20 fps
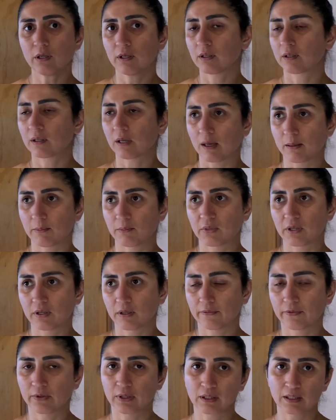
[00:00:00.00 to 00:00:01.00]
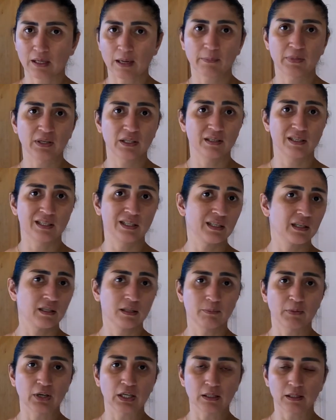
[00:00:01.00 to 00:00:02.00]
It can be, for example, 6
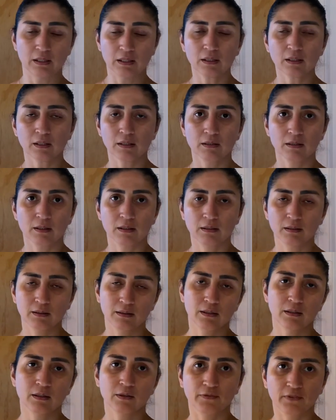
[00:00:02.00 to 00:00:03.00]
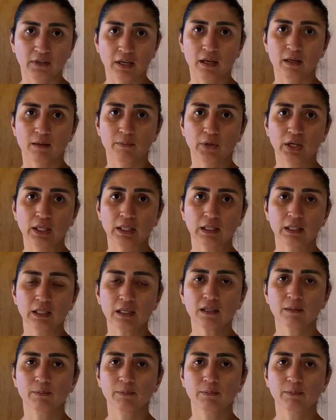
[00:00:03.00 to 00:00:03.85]
by 6 instead of 10 by 6,